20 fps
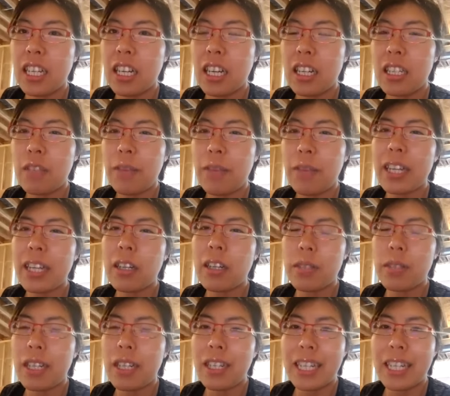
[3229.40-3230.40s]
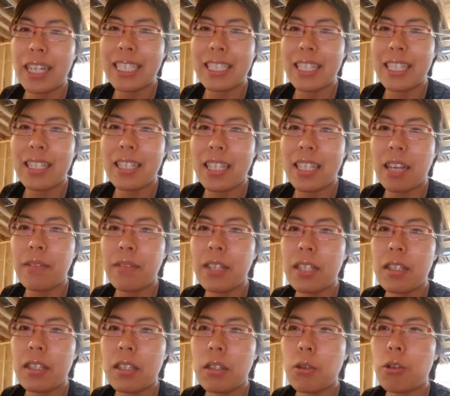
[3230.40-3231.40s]
If I go there like 6,
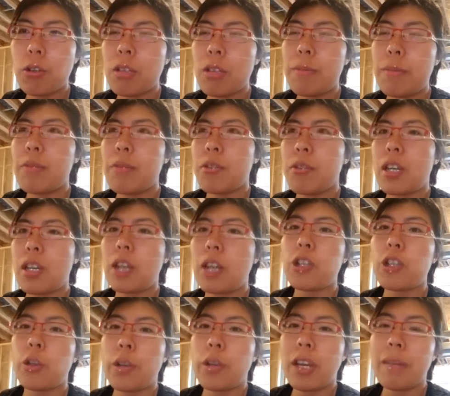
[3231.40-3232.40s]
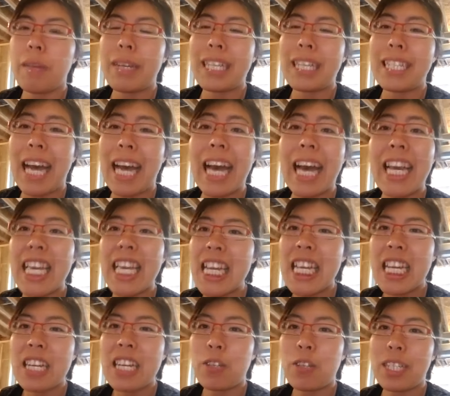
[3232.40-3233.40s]
7, usually people start showing up at 9
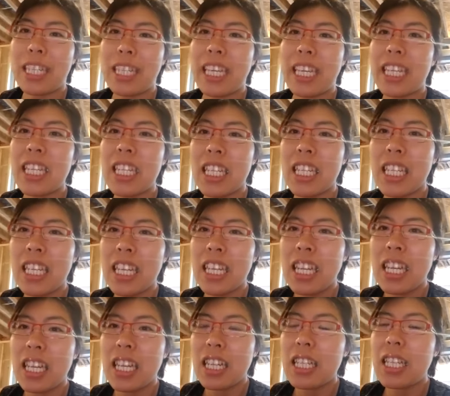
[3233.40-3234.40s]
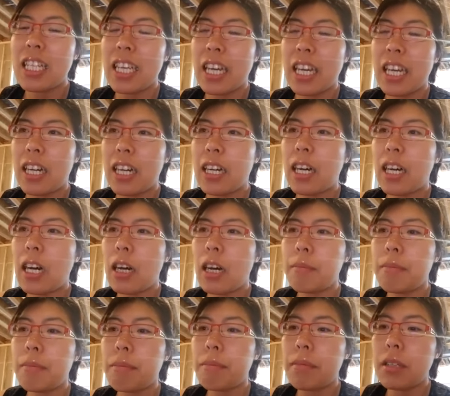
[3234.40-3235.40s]
or 10. Yeah.
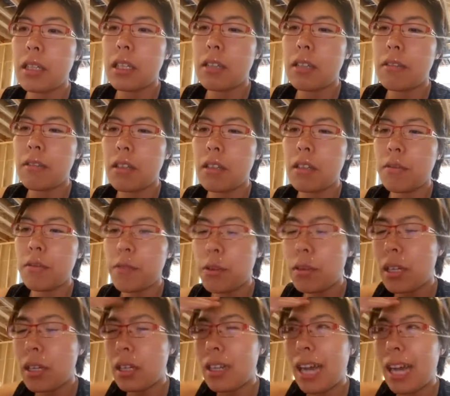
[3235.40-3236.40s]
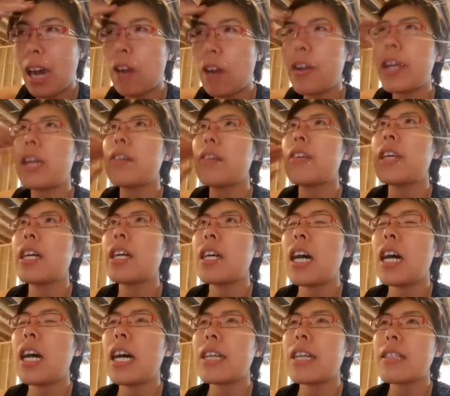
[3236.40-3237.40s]
If you're in our area,
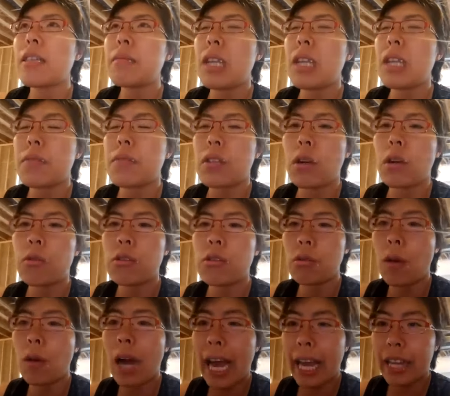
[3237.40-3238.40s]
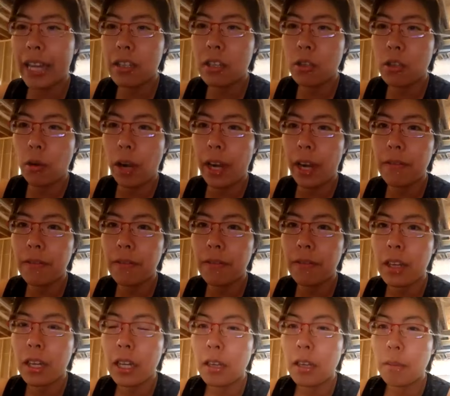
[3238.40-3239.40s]
I sometimes go to Heinz Drive,
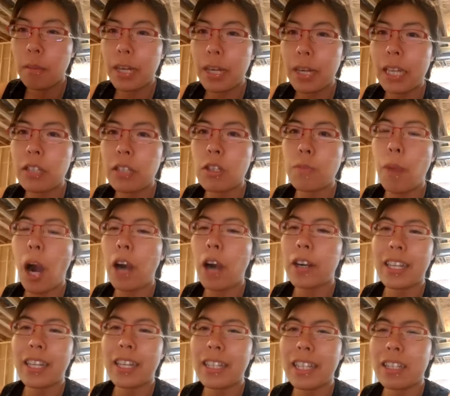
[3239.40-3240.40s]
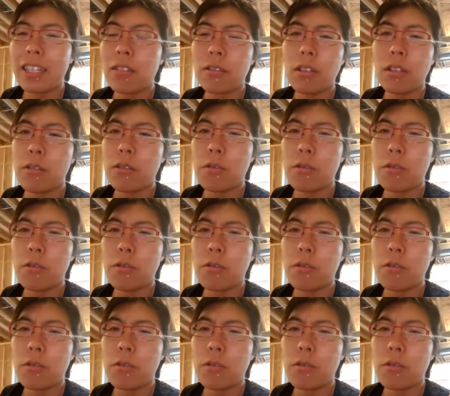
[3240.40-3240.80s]
but I just park at like those